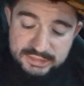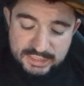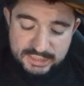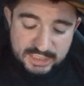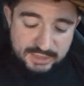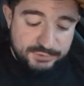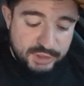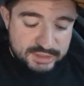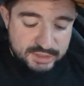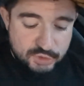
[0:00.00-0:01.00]
and then if you're
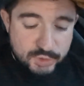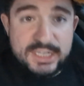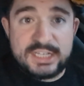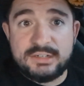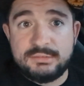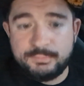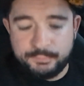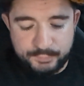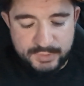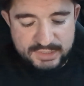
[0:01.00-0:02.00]
into drinking,
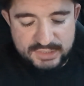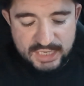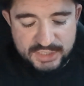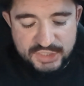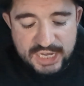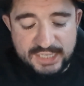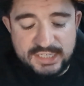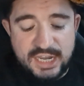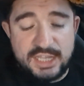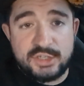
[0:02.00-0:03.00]
it's got Jack
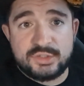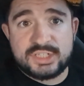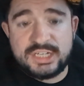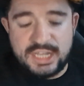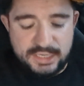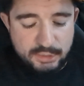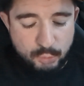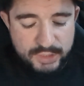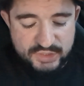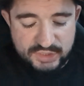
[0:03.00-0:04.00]
Daniel's Canadian
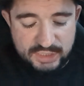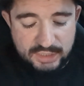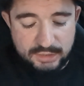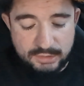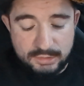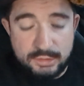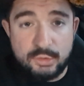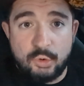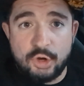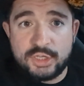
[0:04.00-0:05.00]
whiskey,
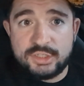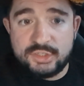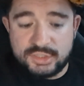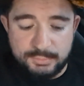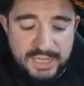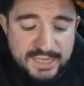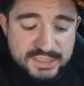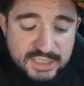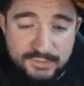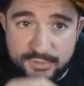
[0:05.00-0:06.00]
or you can do some black
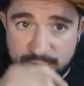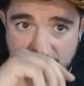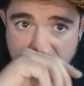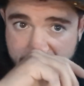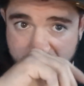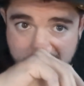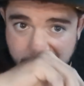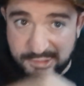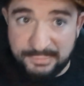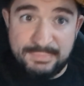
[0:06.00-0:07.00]
tea if you're not a
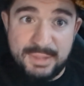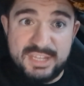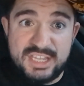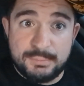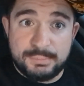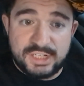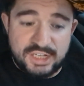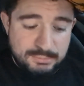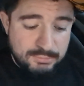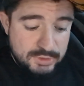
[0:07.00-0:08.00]
drinker. Maybe eat a
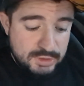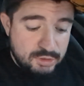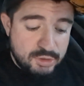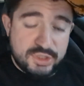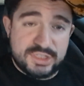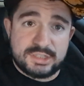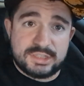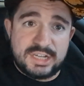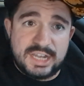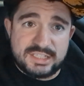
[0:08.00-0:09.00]
plum or drink
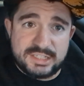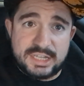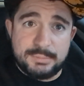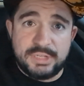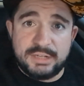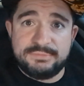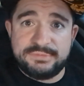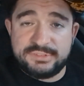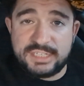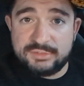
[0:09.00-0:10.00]
something that has like that plum
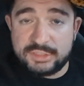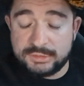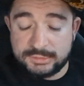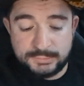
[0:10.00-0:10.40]
flavor